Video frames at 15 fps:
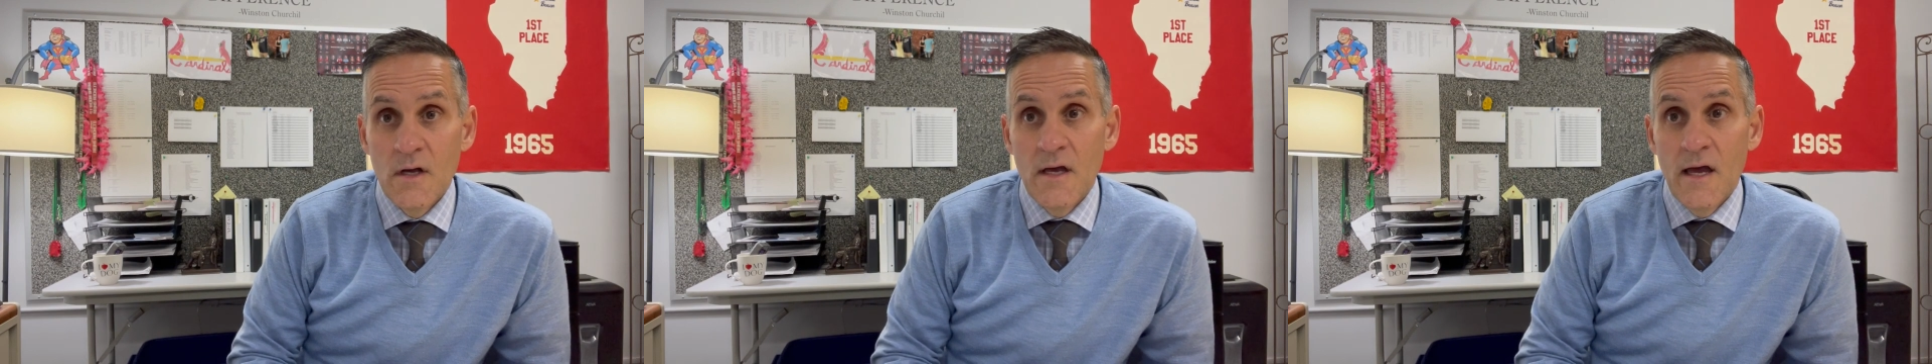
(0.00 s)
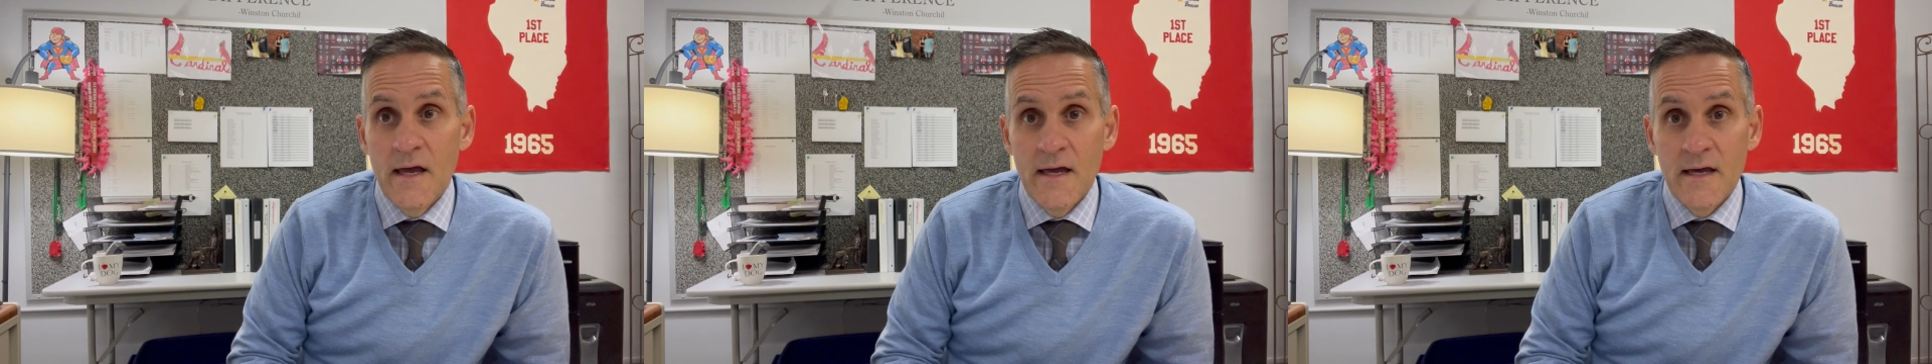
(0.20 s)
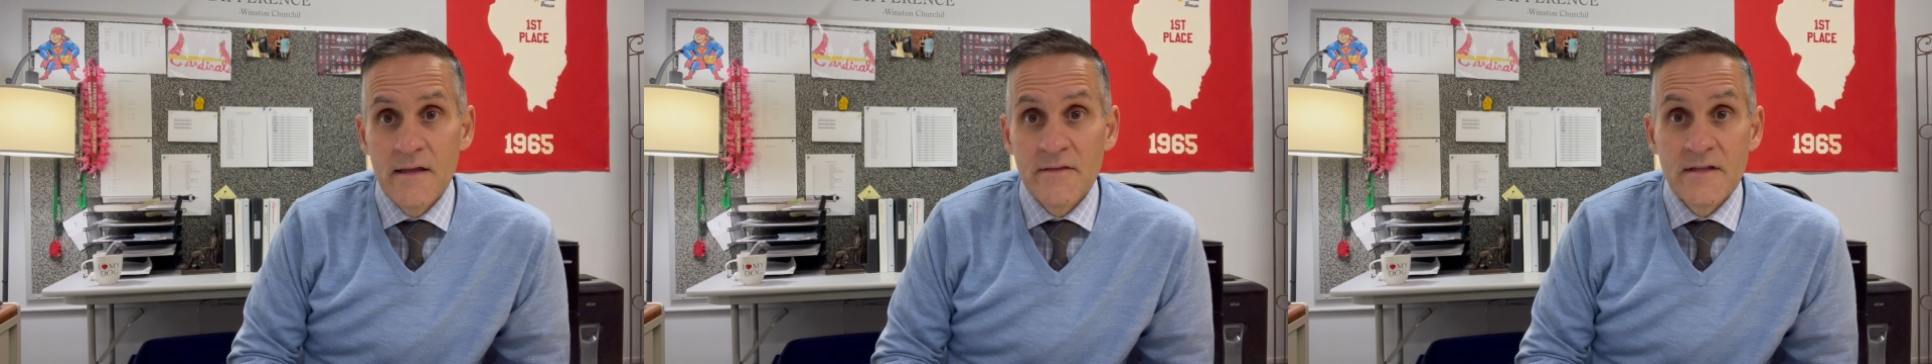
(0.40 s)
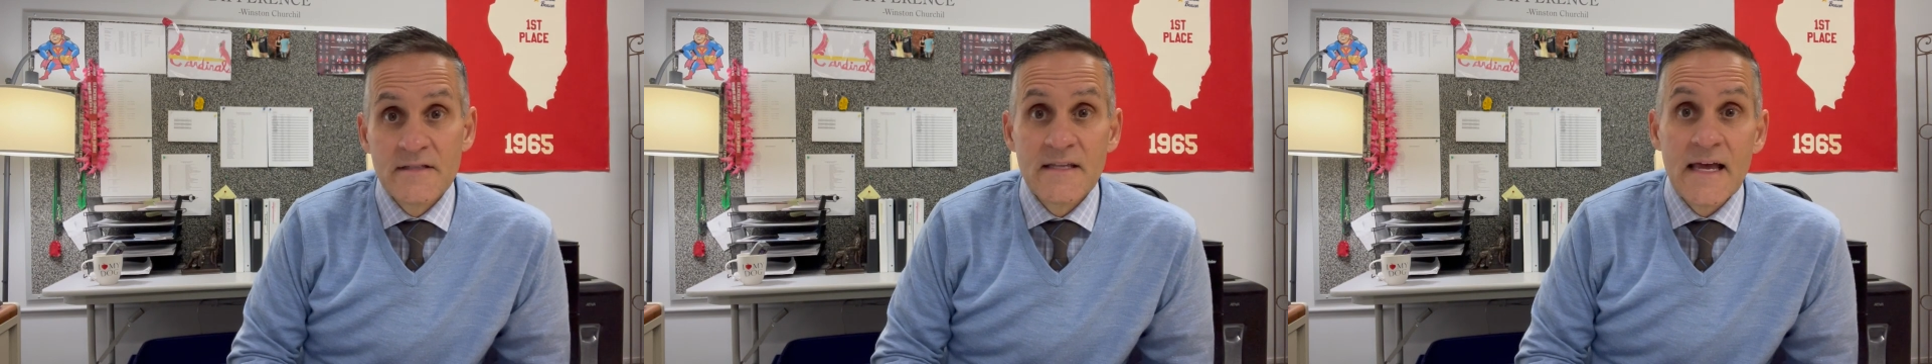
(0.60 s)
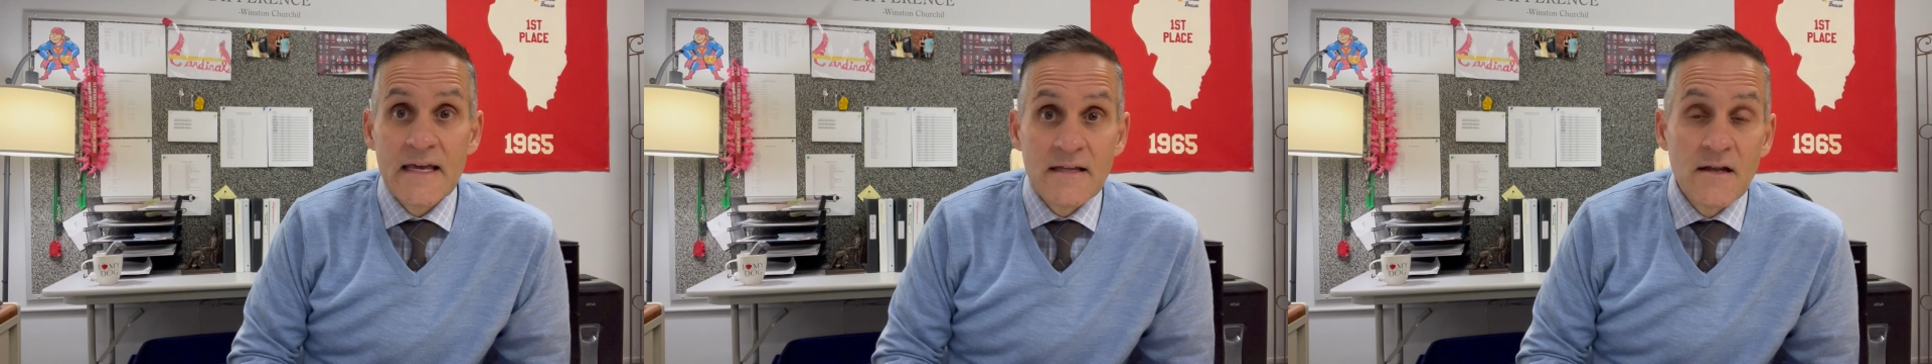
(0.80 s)
and the
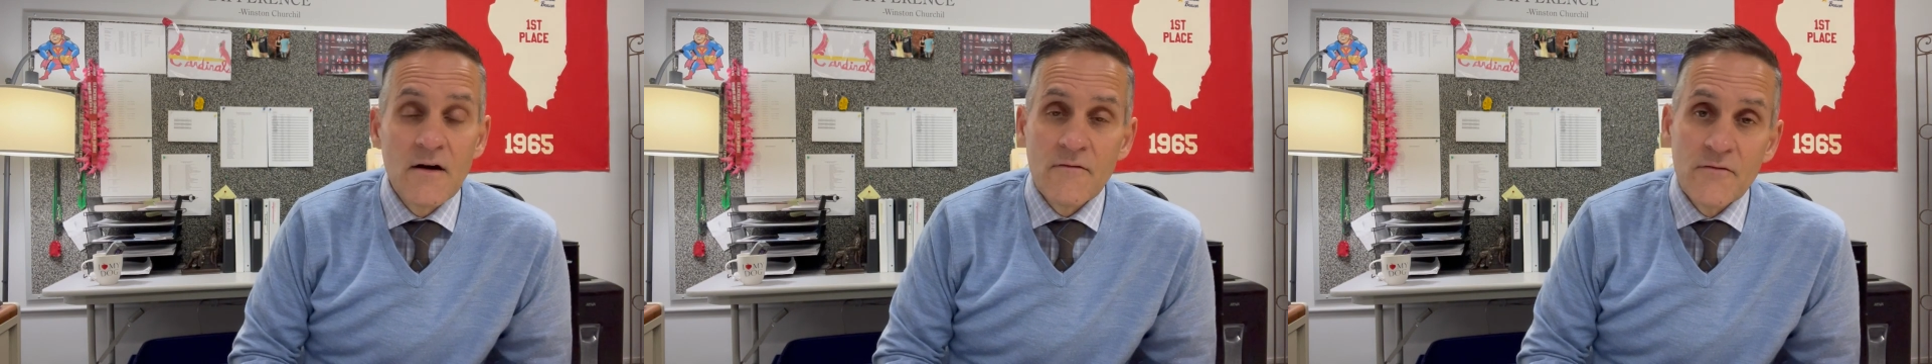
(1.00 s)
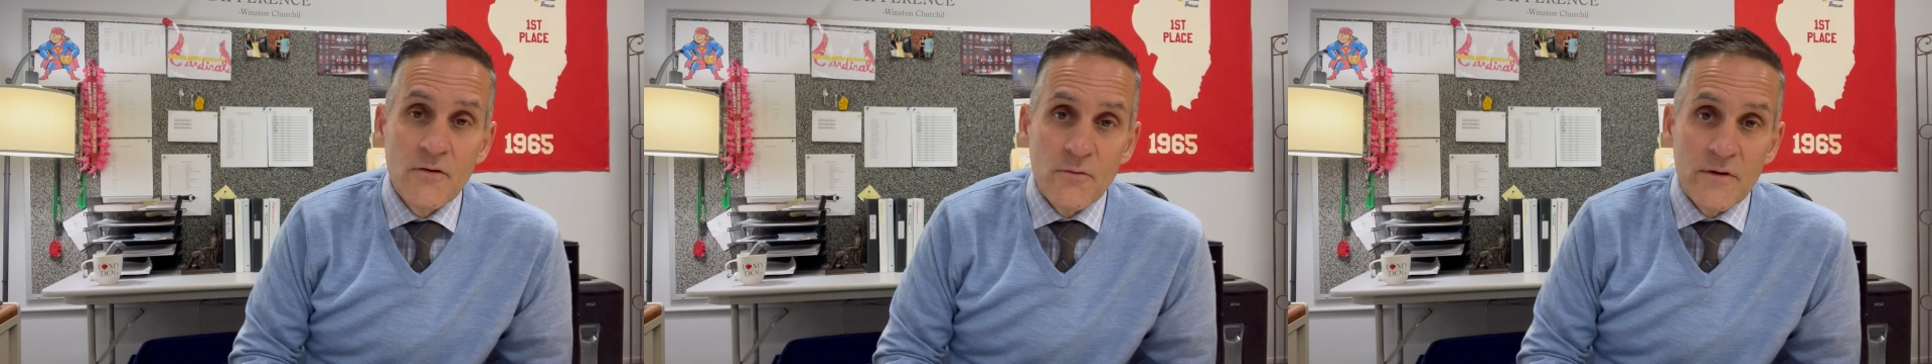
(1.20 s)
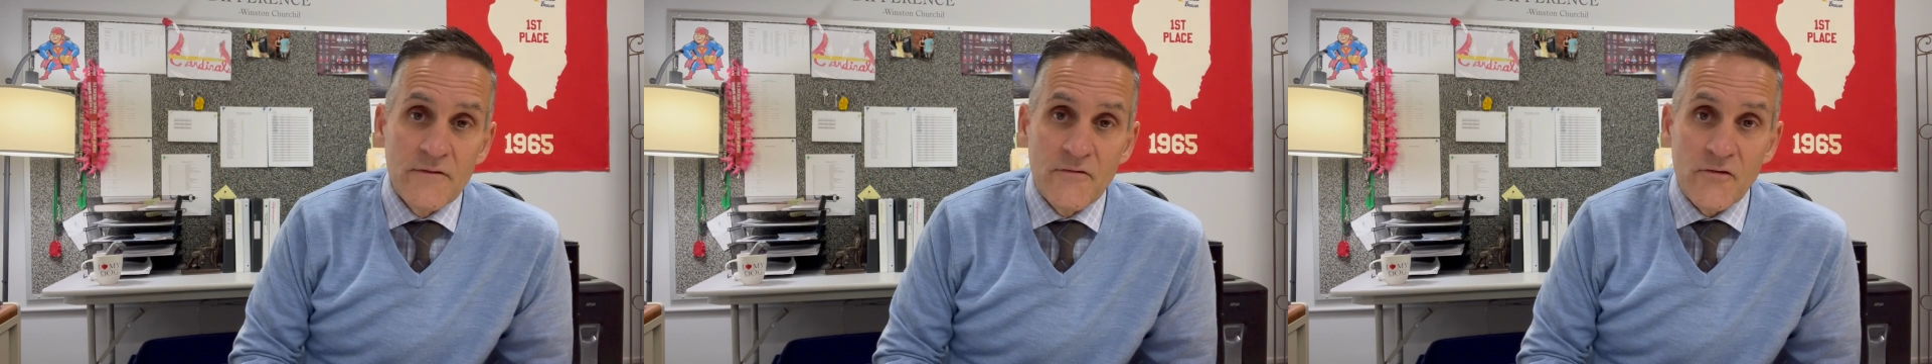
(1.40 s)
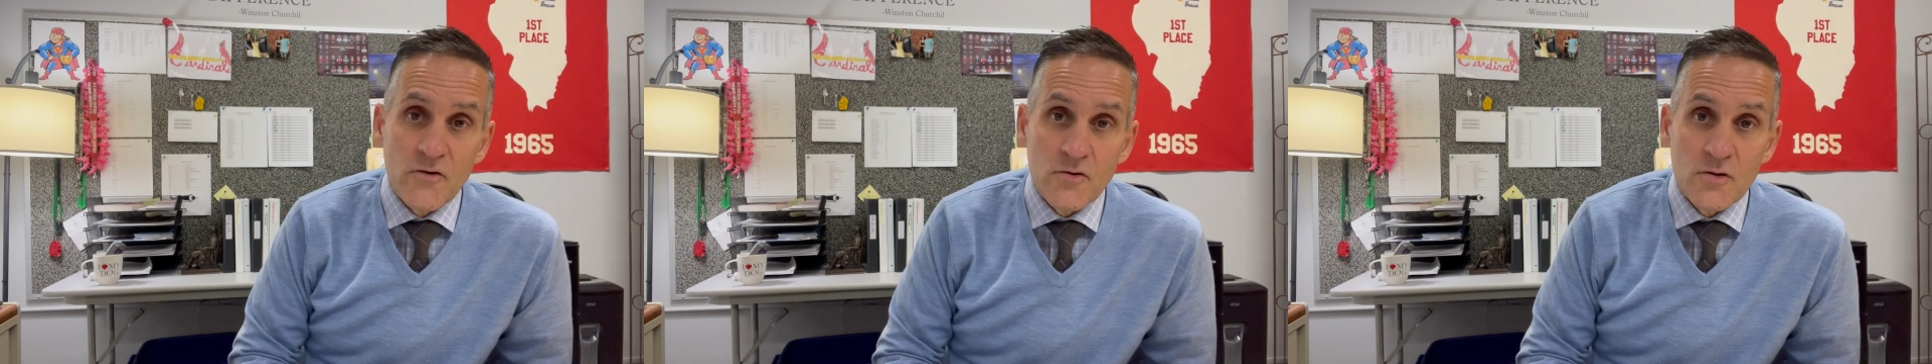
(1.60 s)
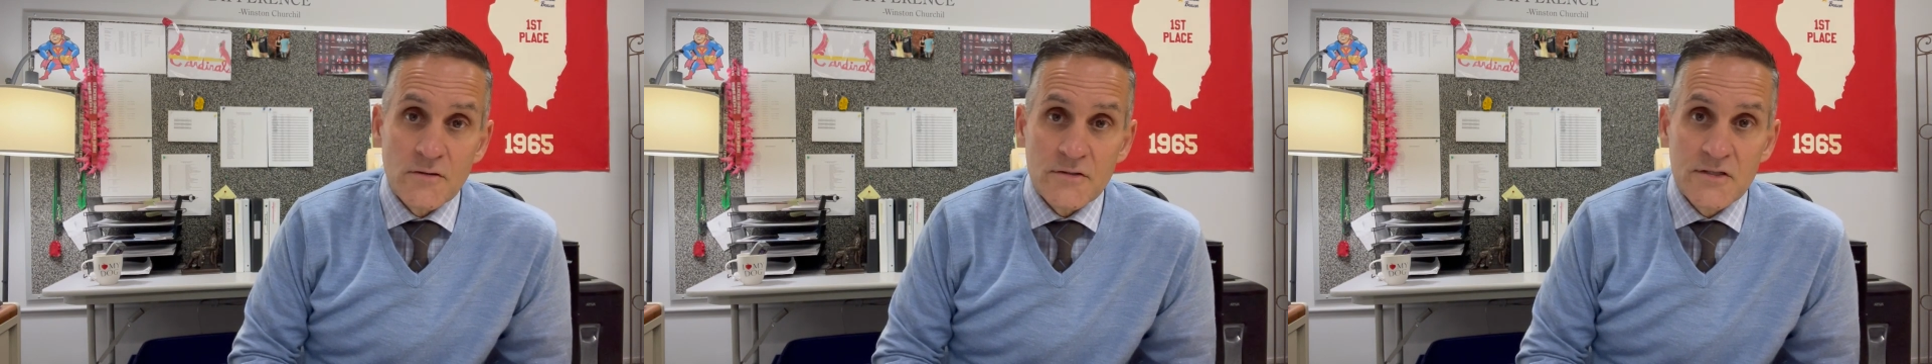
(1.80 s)
date of the referral.